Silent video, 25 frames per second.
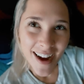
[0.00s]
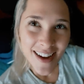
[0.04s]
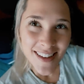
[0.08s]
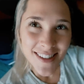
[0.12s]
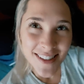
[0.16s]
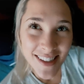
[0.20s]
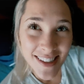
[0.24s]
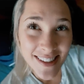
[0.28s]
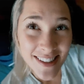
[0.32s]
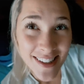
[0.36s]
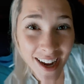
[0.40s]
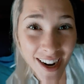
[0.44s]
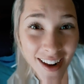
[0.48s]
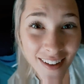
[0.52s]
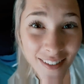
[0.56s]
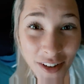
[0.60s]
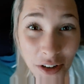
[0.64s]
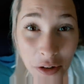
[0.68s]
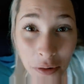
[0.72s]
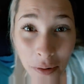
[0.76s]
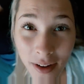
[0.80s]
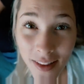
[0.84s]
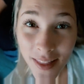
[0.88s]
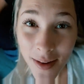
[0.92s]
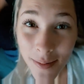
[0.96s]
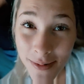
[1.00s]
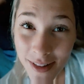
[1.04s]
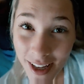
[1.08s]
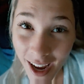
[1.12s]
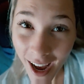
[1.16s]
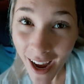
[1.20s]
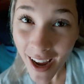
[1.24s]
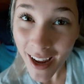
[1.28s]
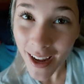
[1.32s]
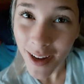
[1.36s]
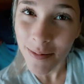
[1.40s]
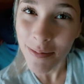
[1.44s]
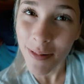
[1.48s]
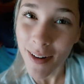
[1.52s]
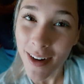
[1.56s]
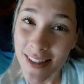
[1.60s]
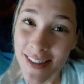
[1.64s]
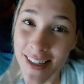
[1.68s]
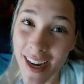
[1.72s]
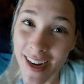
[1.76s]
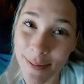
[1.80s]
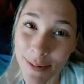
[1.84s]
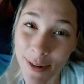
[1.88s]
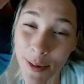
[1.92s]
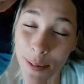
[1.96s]
And she's not even doing them tight because
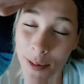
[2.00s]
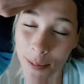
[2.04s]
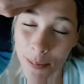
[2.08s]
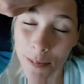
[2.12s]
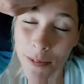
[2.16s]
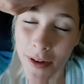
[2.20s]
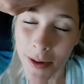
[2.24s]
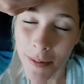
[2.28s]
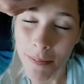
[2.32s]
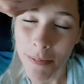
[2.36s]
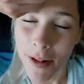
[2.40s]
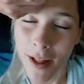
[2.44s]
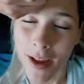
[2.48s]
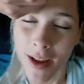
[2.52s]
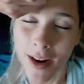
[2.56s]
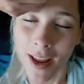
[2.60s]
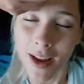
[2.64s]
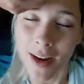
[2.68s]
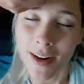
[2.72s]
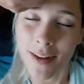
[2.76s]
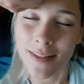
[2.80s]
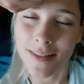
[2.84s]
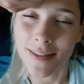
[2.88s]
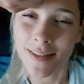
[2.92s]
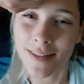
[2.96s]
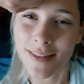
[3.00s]
I'm complaining.